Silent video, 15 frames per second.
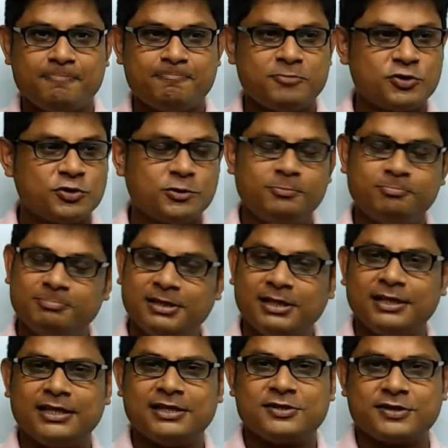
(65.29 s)
So
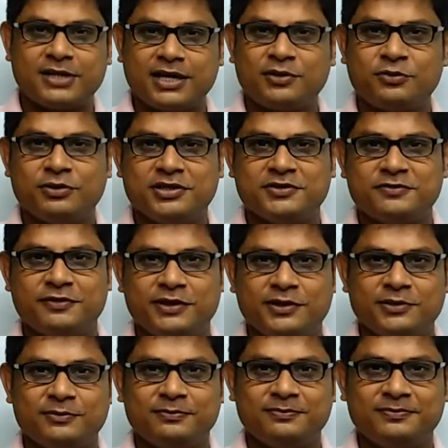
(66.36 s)
let's start with this video.